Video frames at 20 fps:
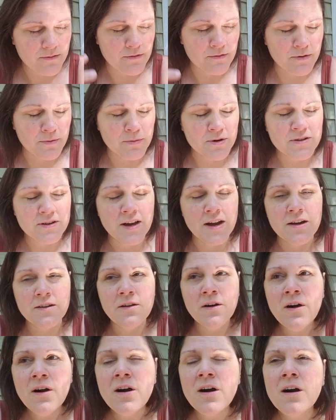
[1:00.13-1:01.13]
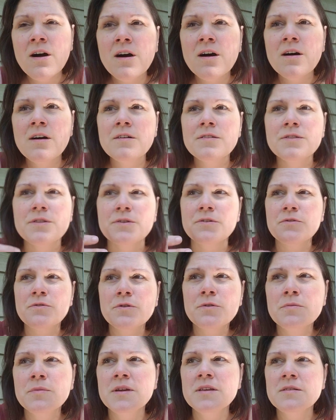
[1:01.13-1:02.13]
Groomer Town Hall, the
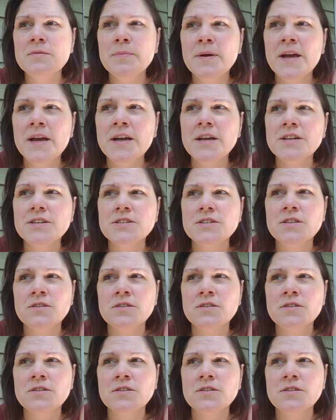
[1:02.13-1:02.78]
Groomies page.